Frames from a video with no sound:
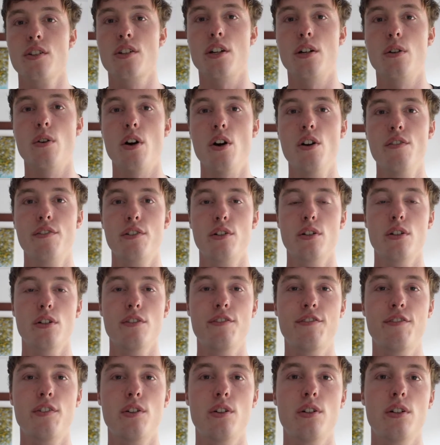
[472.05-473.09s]
So overall
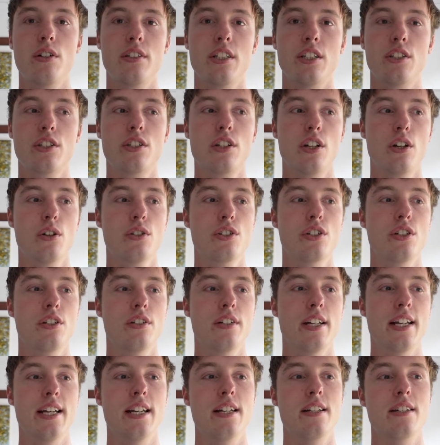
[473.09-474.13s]
for
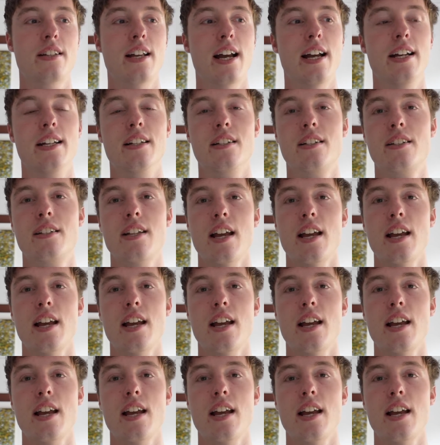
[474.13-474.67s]
DigitalOcean it's